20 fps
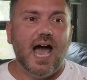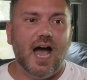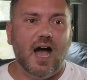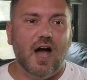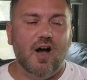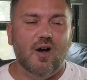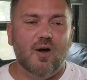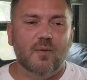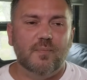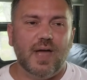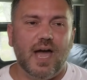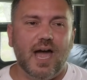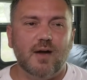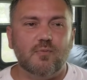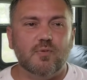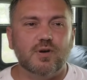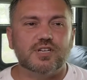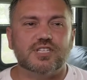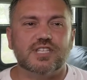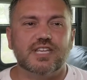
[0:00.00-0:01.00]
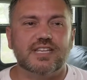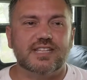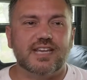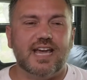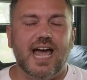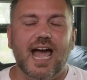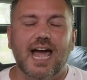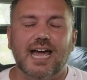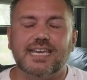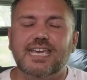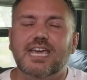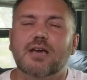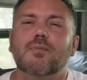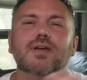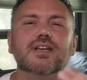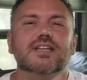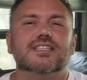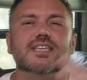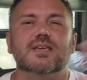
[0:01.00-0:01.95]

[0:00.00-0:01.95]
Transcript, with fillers: um, i wish that, that i can't wait